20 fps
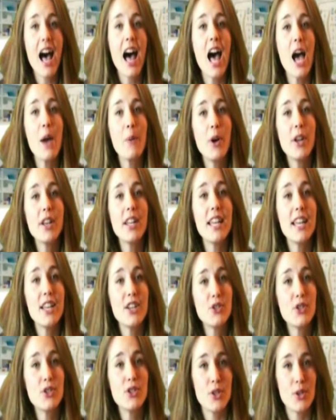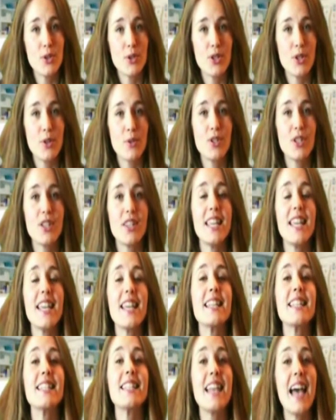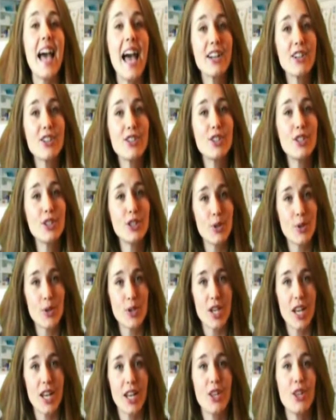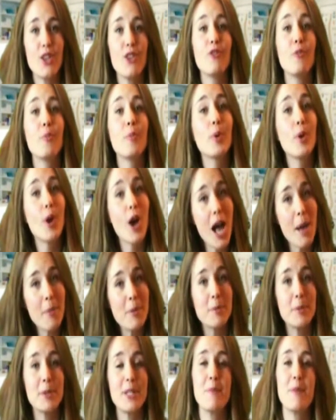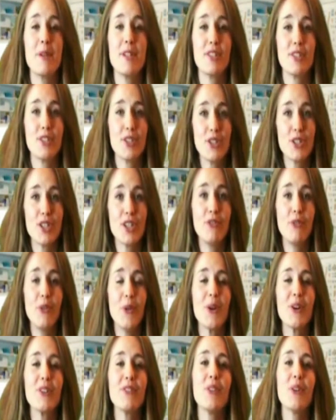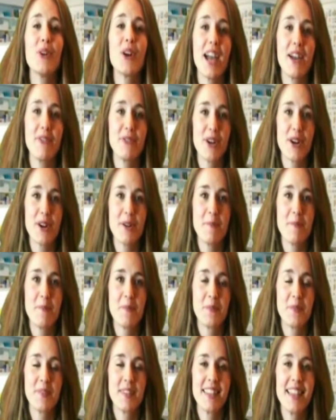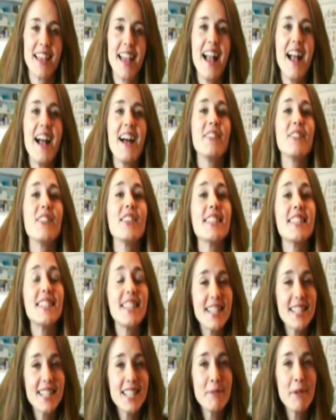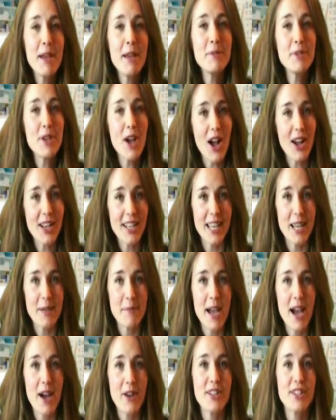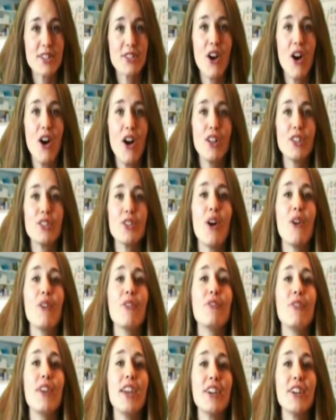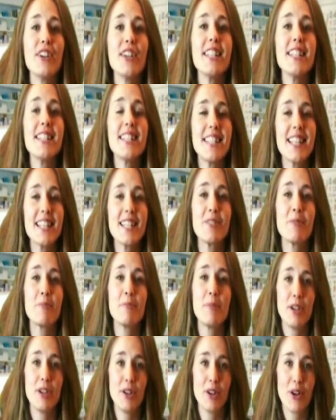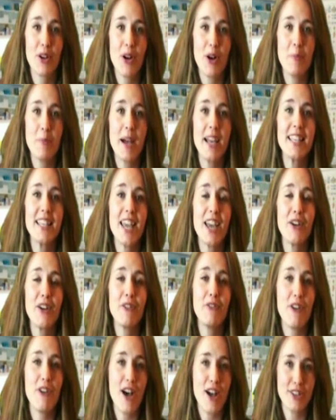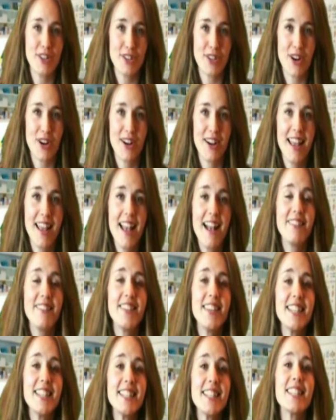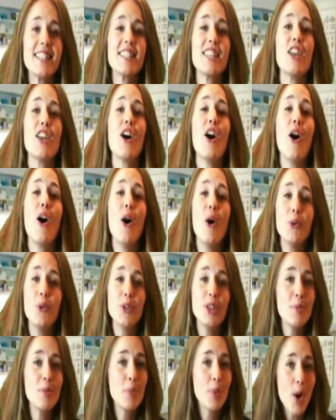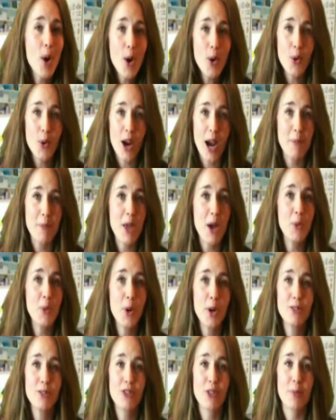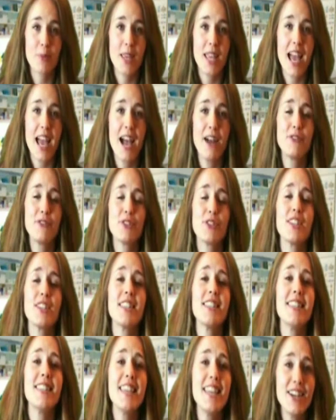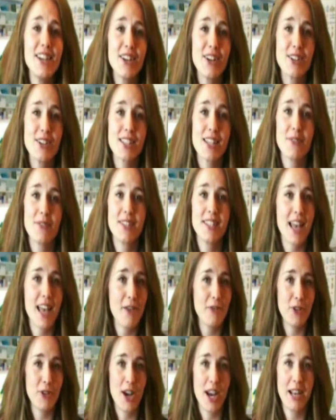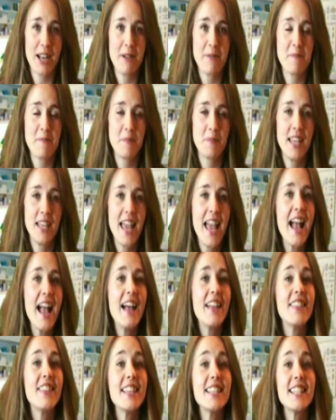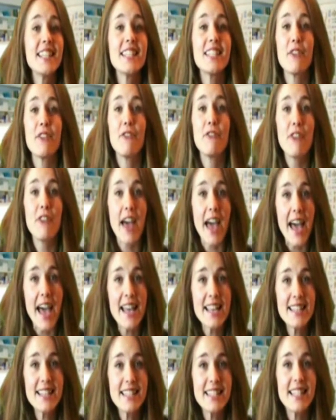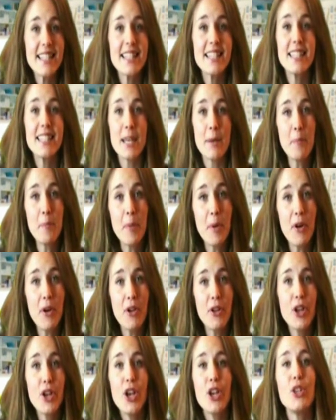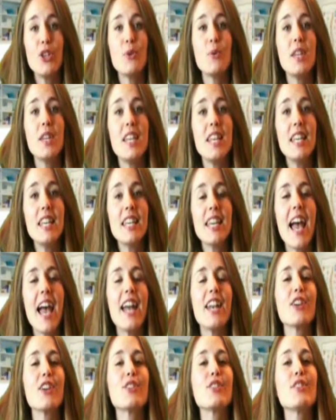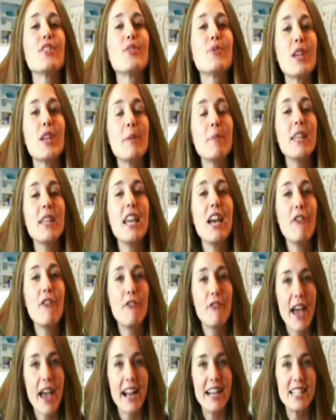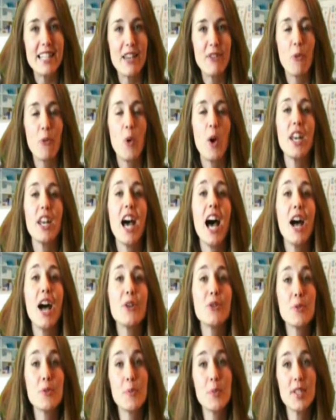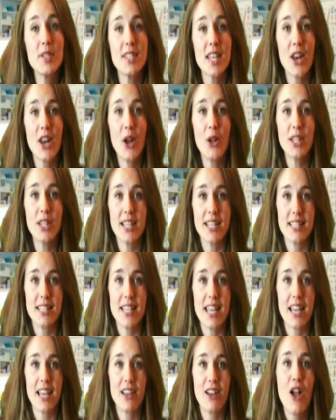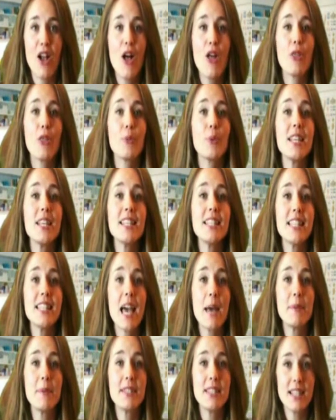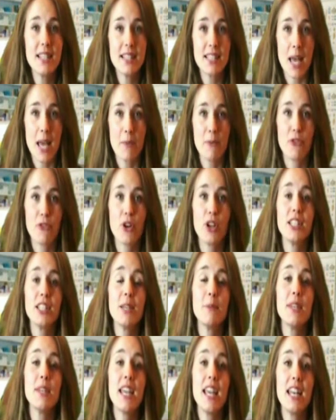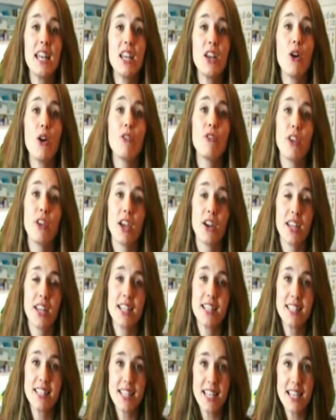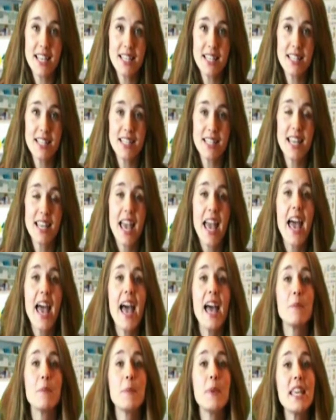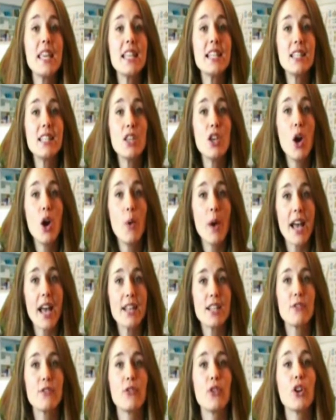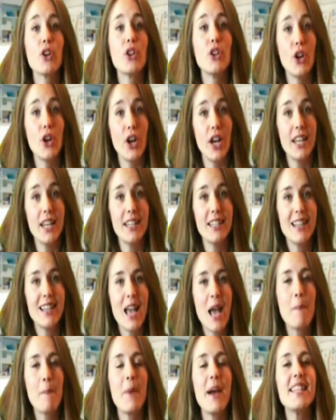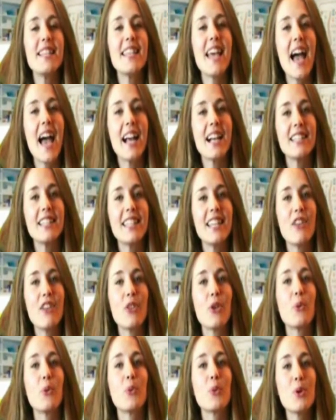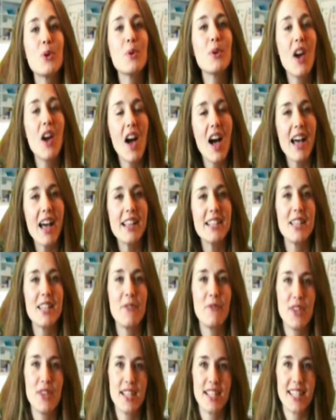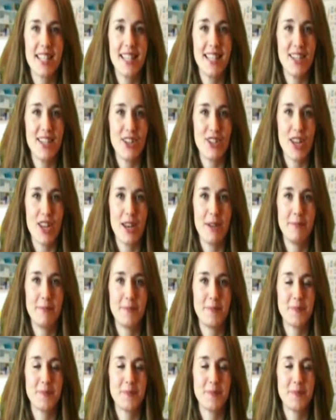I want to introduce you to the exact solution you've probably been searching for forever. The system I'm talking about is called Ovarian Cyst Miracle by Carol Foster. This is the only program that worked for me after years of suffering. This is a fast, simple, unique, and extremely effective 100% holistic three-step system for eliminating ovarian cysts and PCOS for good by tackling the root cause of this condition.